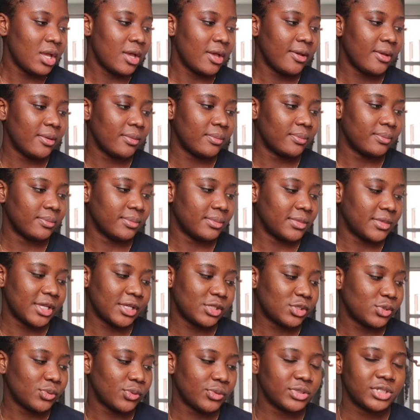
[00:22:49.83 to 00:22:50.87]

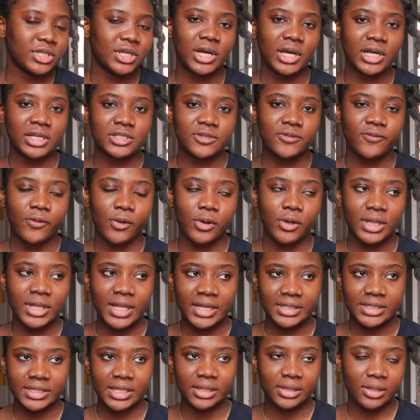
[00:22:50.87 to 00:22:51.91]
There's no charge for
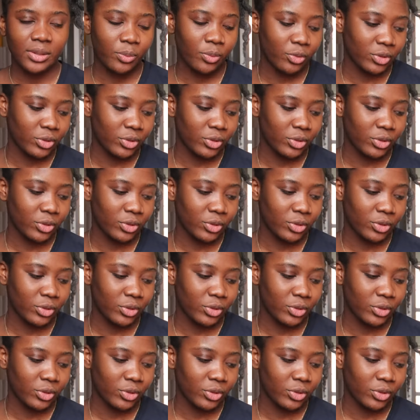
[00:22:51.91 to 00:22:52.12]
collecting the